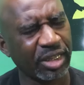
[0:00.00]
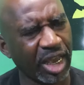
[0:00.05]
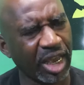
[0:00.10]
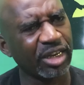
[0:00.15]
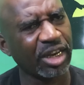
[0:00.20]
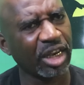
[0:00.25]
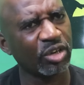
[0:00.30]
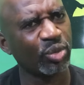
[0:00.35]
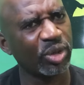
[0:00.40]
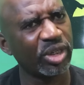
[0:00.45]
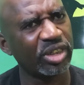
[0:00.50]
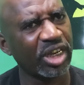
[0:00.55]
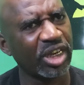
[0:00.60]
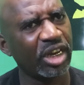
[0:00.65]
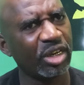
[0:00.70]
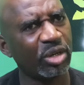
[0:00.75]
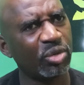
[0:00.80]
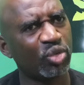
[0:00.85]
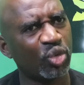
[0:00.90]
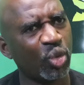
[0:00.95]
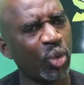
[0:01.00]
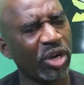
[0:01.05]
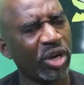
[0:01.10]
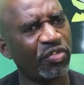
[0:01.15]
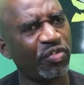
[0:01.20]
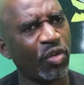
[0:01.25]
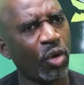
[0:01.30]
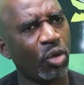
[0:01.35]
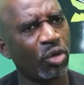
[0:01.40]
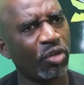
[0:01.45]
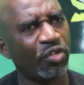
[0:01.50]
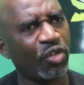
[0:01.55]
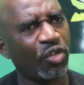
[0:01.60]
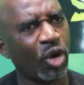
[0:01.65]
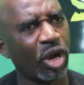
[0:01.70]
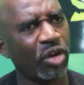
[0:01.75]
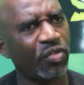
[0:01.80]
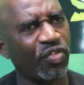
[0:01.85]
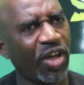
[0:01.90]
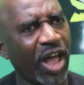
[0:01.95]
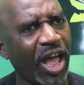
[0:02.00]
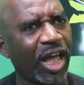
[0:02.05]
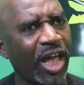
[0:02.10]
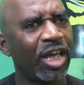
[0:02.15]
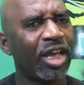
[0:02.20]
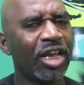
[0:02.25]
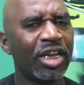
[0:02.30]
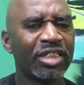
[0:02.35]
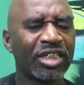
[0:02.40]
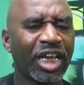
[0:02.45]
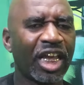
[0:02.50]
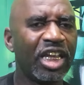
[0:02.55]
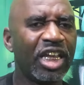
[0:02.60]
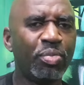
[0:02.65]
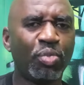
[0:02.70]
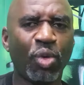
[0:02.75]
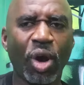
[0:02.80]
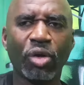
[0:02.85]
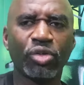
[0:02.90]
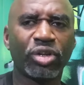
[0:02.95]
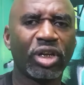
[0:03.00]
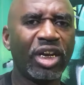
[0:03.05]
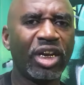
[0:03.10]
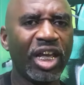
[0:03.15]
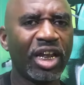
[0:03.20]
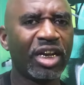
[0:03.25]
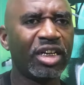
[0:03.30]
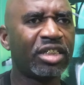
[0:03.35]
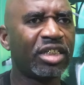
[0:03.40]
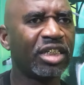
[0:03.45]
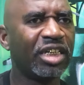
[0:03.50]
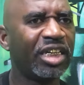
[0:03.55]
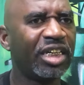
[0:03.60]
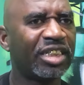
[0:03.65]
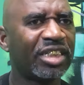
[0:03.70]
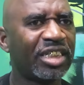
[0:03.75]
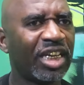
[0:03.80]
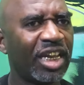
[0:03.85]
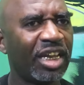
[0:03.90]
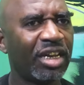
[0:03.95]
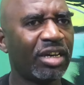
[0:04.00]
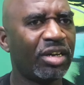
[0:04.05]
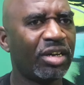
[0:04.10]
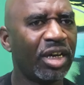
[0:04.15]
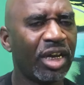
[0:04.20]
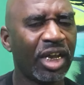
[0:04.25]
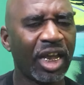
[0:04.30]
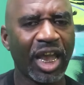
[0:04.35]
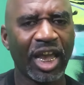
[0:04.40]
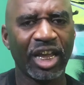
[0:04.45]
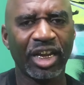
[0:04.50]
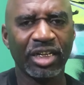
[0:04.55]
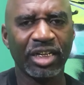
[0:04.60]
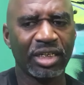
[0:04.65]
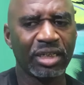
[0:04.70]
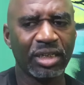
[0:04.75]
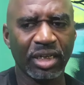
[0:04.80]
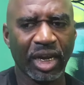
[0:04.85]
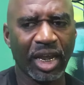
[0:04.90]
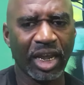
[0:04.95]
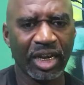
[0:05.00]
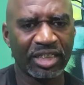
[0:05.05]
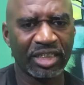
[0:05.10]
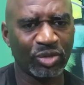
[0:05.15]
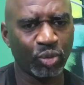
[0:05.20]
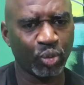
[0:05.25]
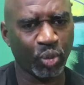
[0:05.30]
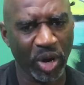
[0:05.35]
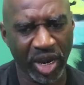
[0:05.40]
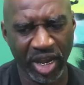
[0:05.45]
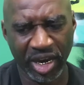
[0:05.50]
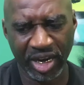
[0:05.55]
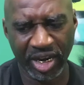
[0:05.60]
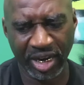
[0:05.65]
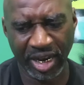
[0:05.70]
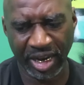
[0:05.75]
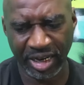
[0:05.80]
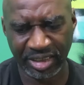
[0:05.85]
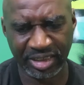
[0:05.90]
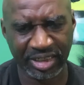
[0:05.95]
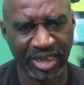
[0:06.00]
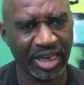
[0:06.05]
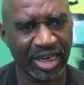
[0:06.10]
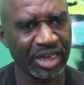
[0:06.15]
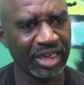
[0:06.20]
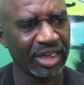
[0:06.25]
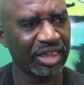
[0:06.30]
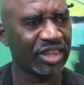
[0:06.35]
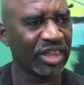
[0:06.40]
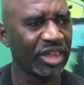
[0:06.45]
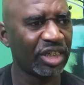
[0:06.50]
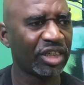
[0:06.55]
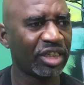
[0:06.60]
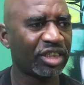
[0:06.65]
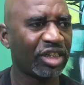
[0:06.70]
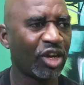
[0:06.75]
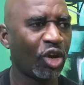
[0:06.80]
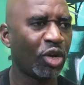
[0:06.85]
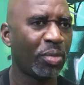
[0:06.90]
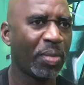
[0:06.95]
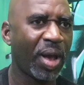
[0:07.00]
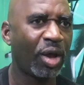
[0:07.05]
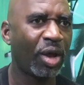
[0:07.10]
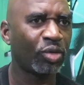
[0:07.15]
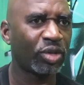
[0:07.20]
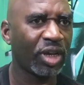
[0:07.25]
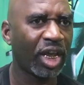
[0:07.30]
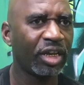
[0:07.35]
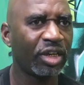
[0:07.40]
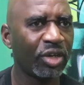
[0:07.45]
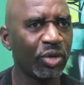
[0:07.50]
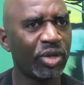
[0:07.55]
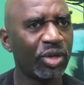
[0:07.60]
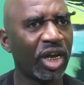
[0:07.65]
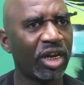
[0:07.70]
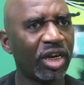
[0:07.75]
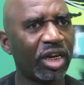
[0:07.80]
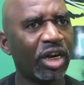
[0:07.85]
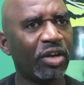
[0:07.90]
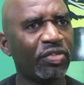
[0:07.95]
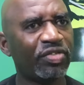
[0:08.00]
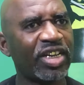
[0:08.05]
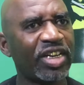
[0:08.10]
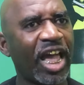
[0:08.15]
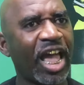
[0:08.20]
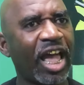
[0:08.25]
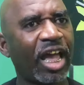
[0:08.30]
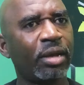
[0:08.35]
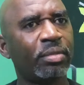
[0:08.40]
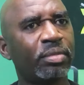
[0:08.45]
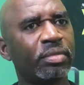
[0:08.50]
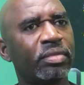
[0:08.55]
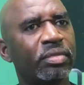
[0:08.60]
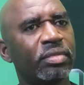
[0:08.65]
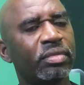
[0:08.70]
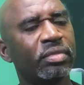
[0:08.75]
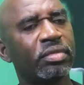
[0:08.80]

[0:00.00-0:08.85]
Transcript: I think that's what he said. He was 24 on a 45. So he brought the letter to his cell and and read it and said the judge told him, I don't think you done enough time.